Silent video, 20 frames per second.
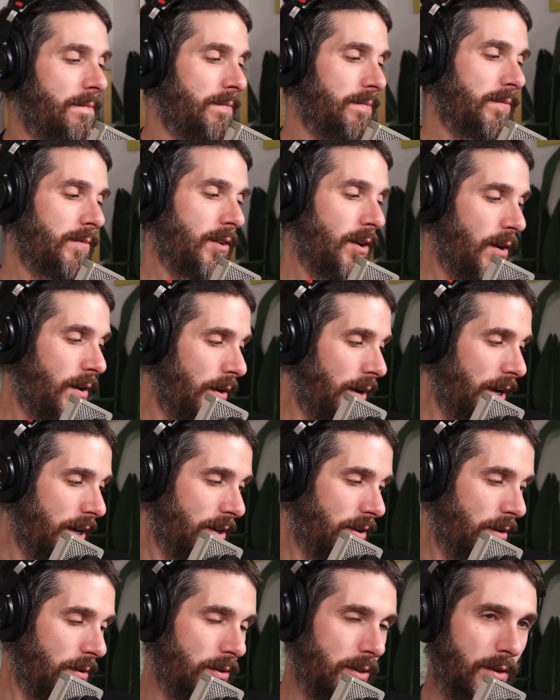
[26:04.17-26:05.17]
No, I
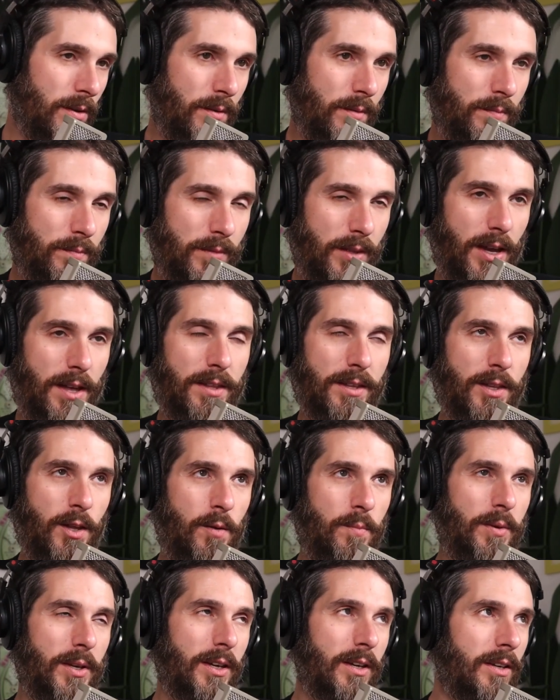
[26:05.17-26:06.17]
agree with you. Yeah, I think that
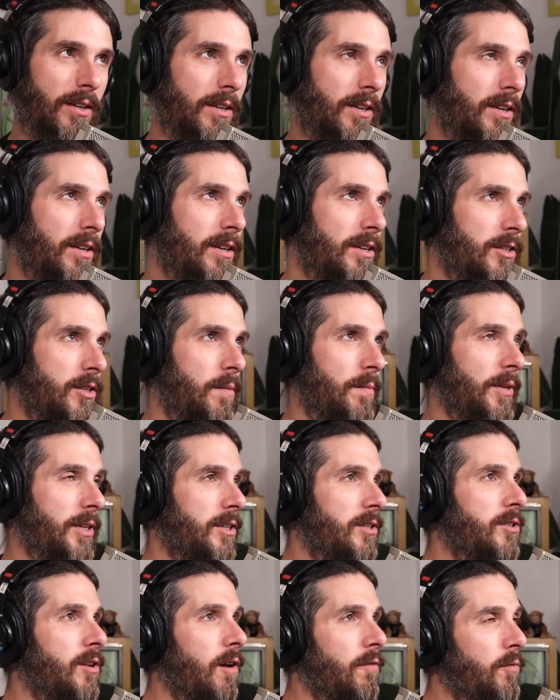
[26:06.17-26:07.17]
would be
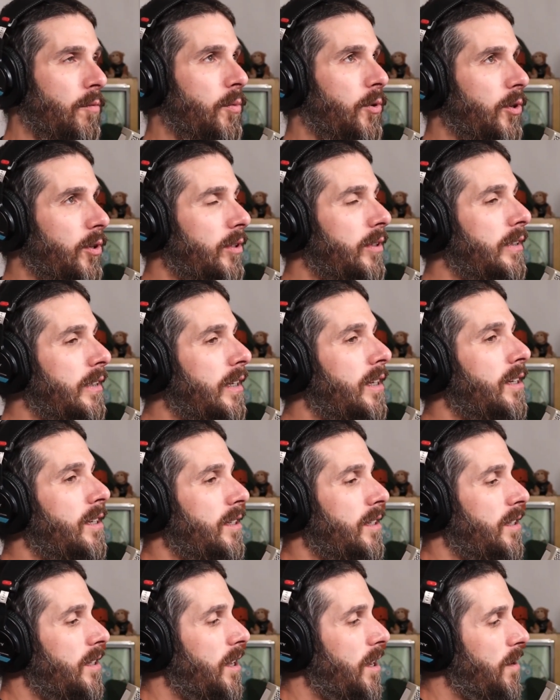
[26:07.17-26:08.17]
something solvable
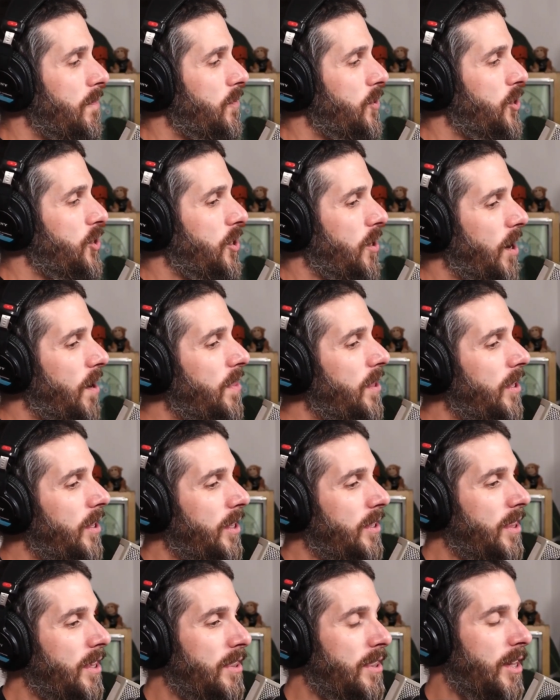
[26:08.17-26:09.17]
for sure. I think
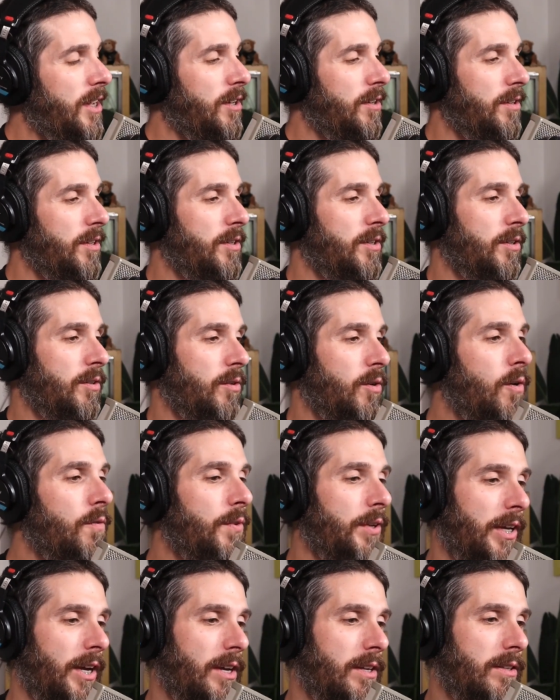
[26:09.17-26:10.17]
like the thing it'll
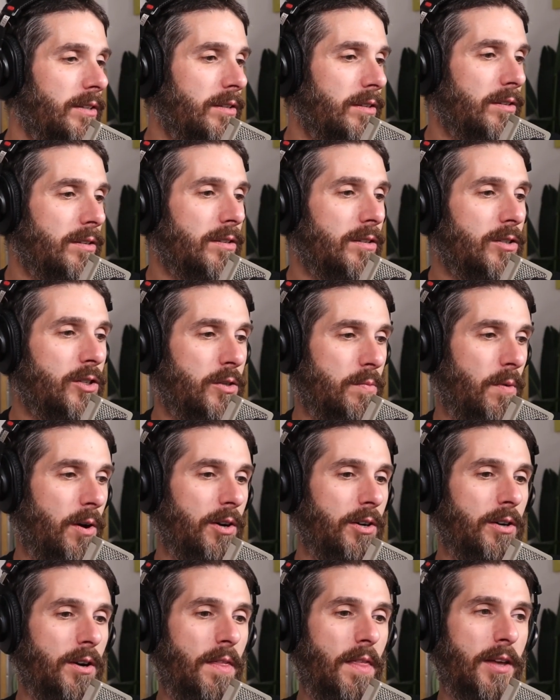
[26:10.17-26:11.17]
hopefully get
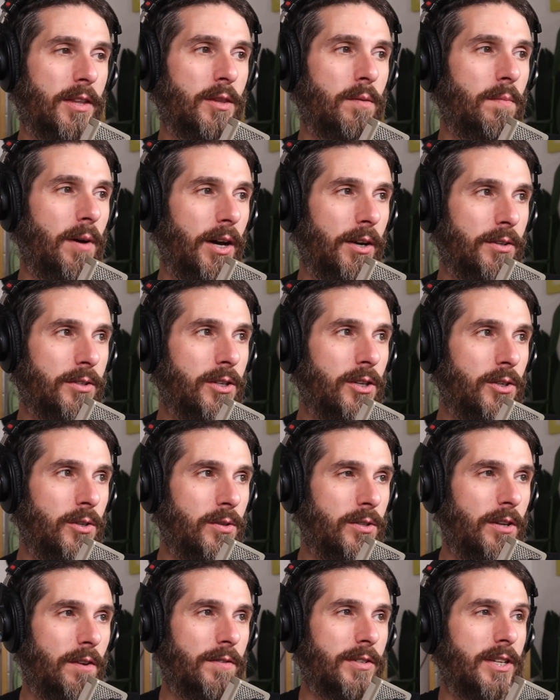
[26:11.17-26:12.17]
smarter and like the models can
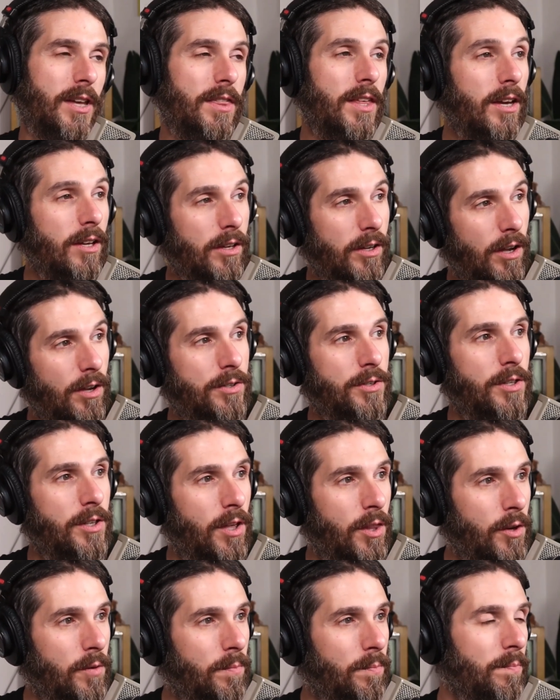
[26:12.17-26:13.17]
do stuff because I think like also
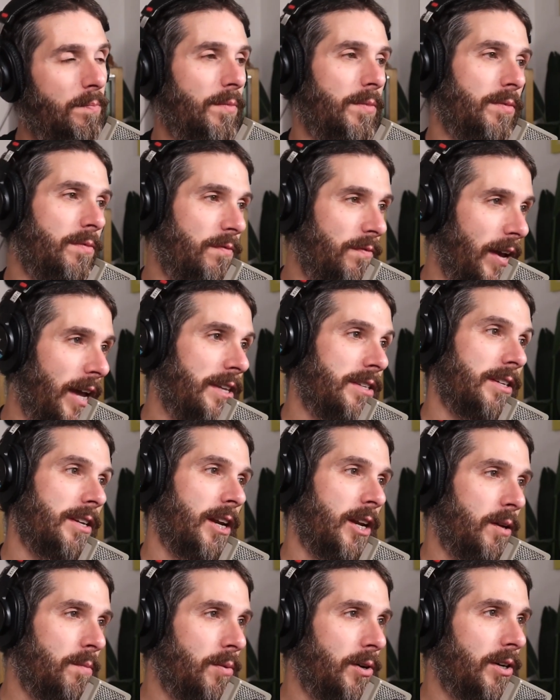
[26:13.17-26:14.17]
the other
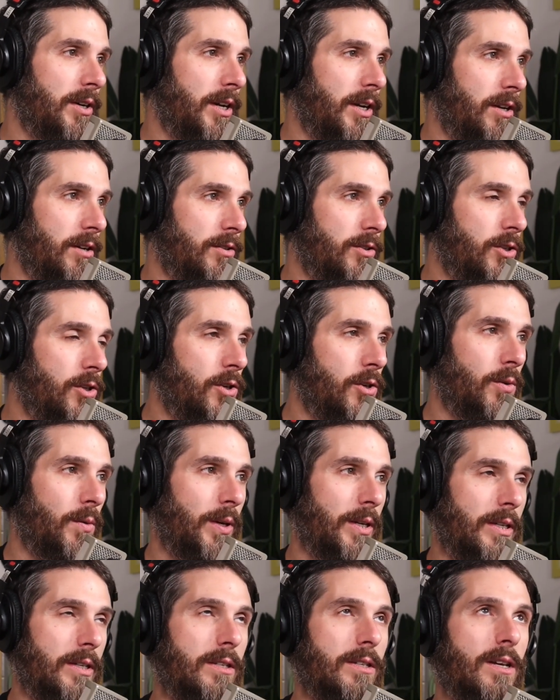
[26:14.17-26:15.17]
fascinating part here too
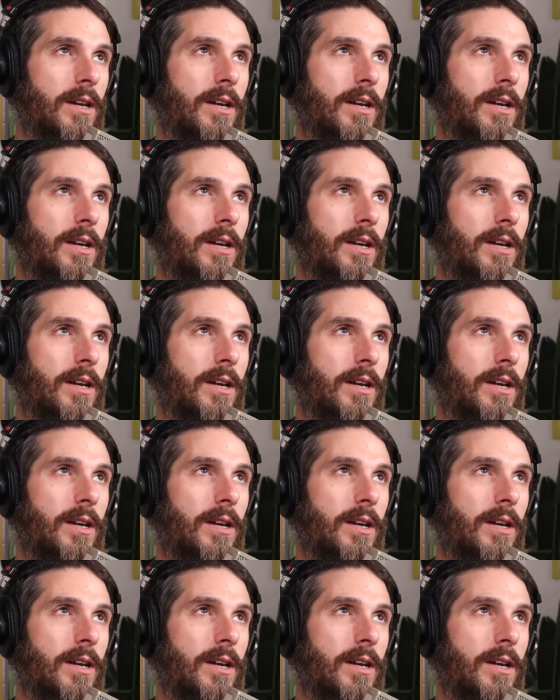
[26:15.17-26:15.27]
is